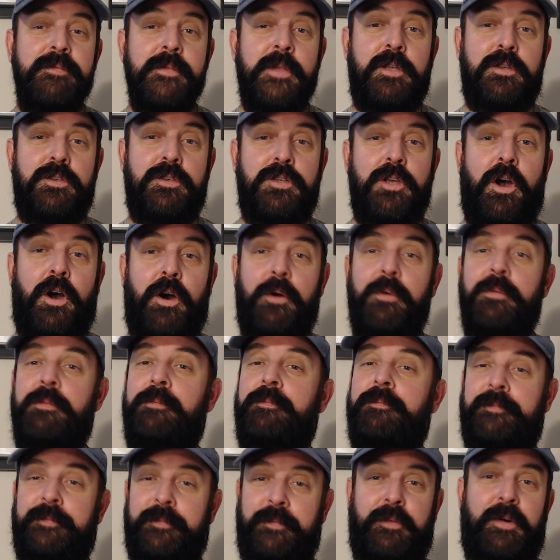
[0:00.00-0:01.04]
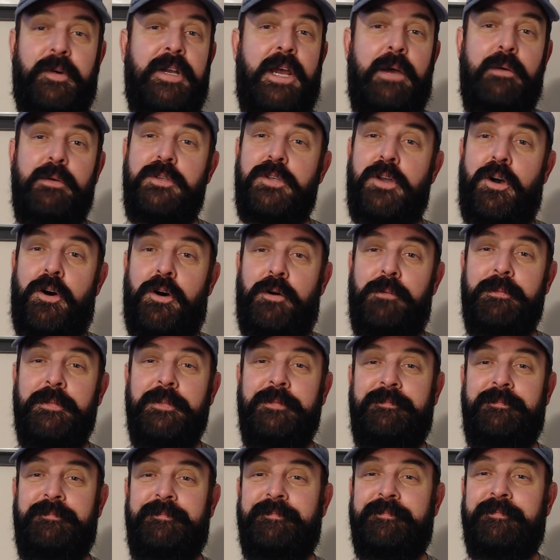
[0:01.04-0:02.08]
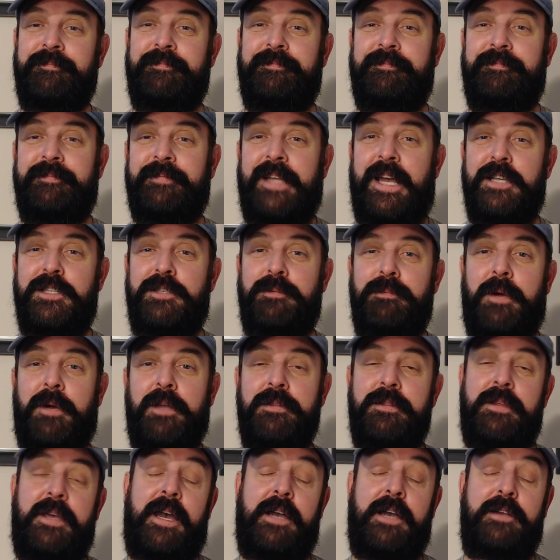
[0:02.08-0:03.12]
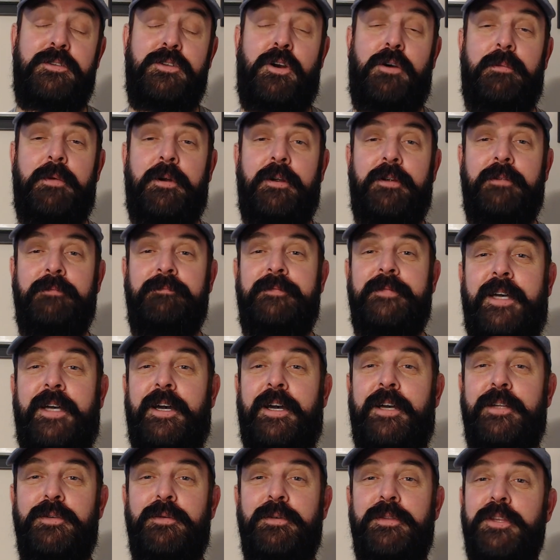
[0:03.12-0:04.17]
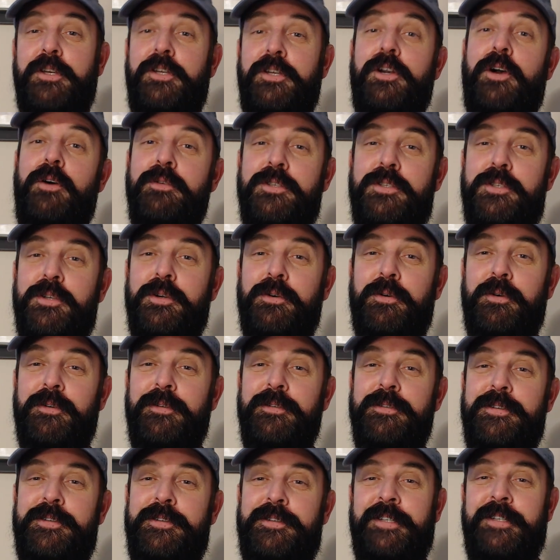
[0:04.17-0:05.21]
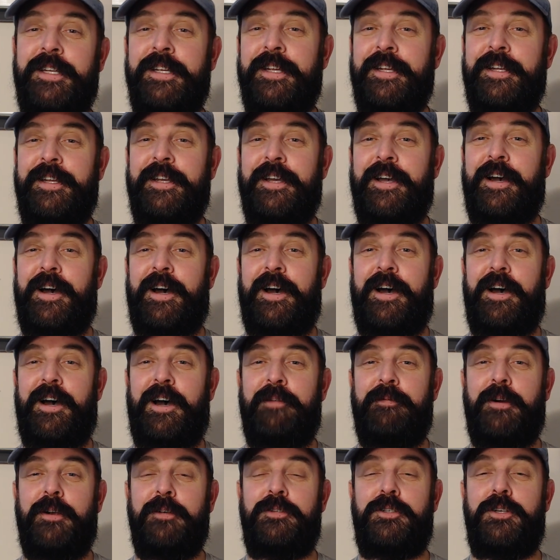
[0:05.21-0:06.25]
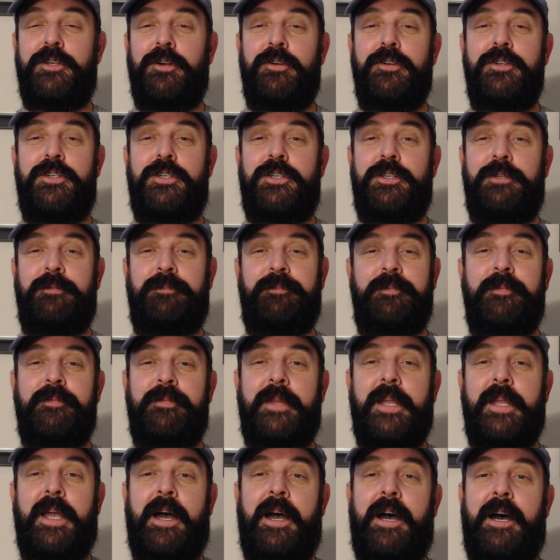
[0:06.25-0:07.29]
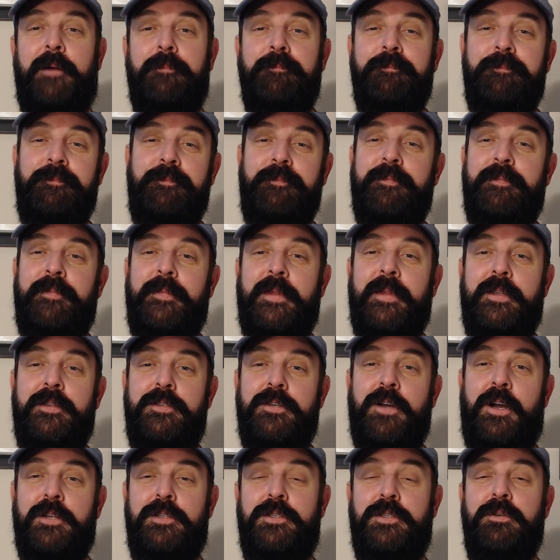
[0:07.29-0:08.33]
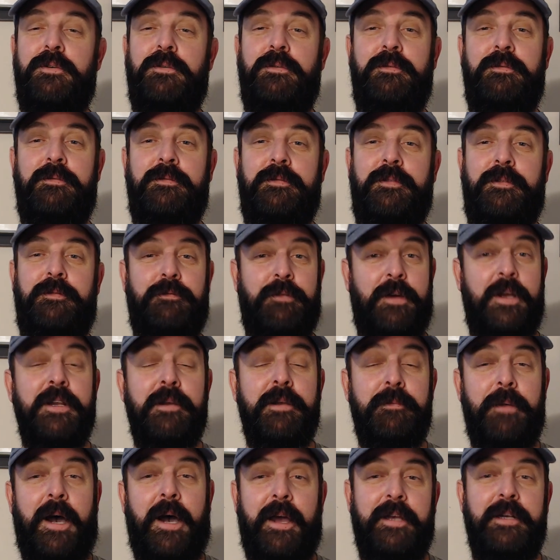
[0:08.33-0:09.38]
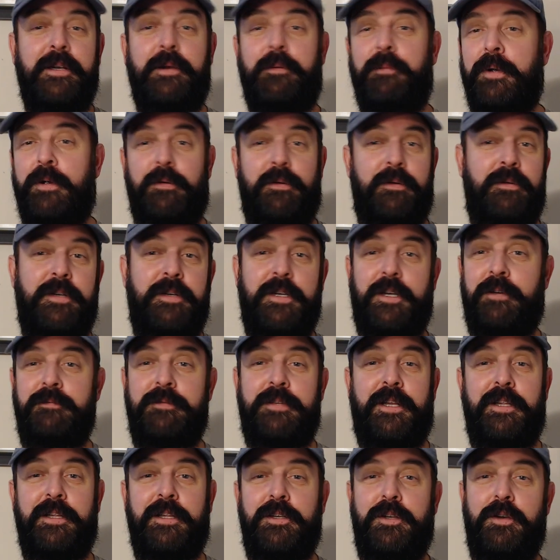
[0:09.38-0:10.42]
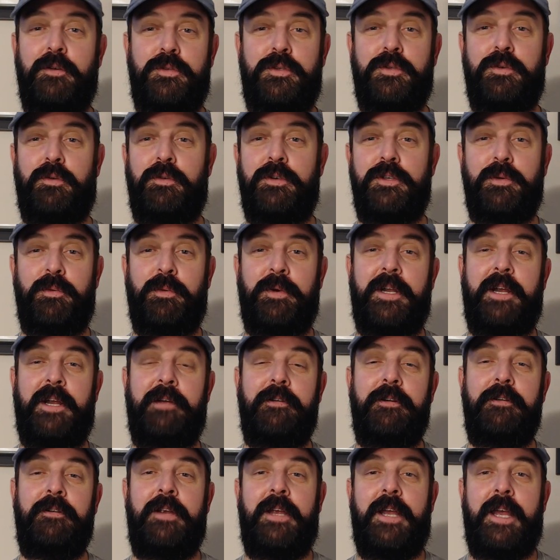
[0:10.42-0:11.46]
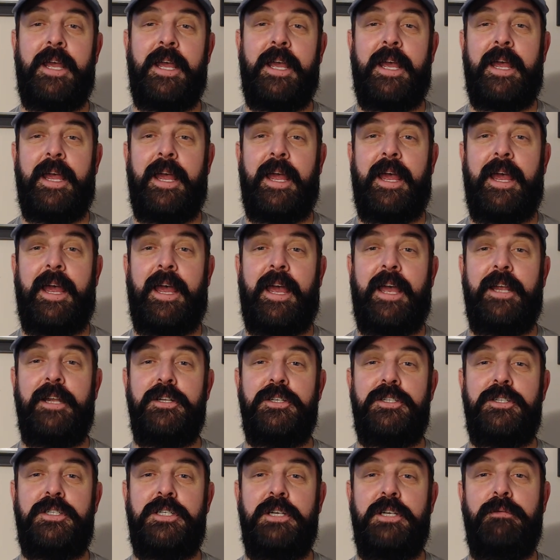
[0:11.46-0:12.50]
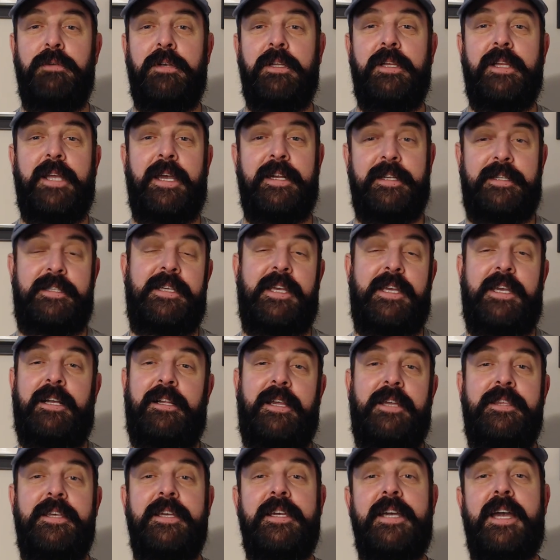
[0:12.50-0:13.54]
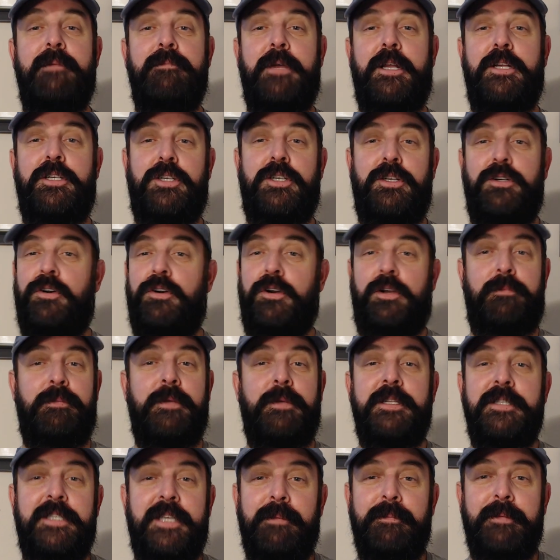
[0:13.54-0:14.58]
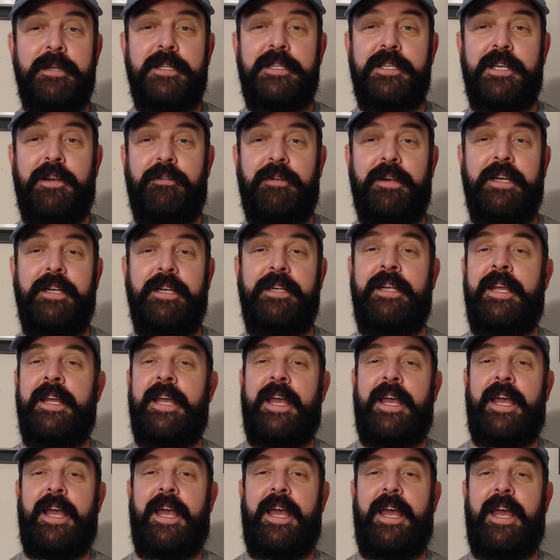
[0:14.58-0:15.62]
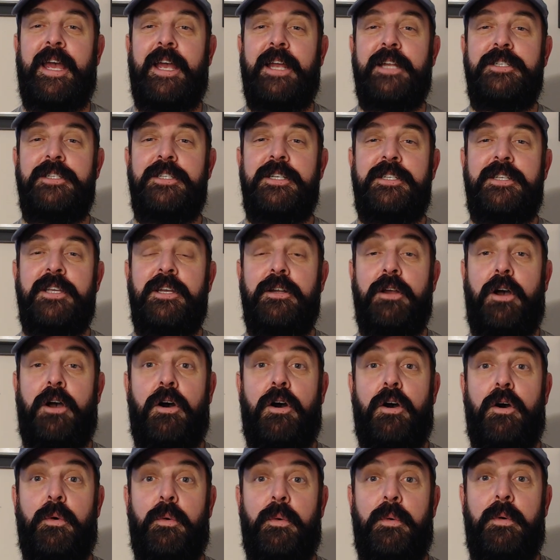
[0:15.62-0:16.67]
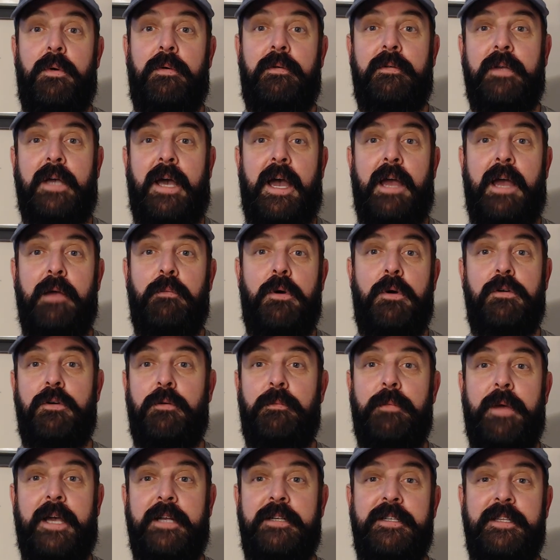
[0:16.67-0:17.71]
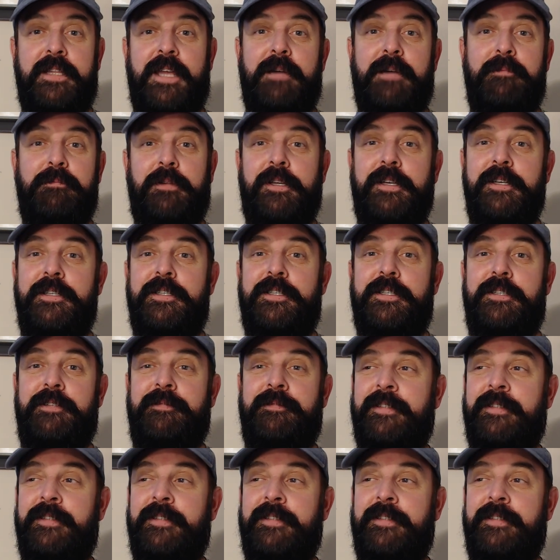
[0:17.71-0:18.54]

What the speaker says: So when I was home last month, October, doing the ghost tours of our church, talked to a friend of mine, and we were, telling ghost stories or whatever. And she relayed a tale. I think I mentioned Hookman Cemetery, and she said, "Oh, I won't go back to that place."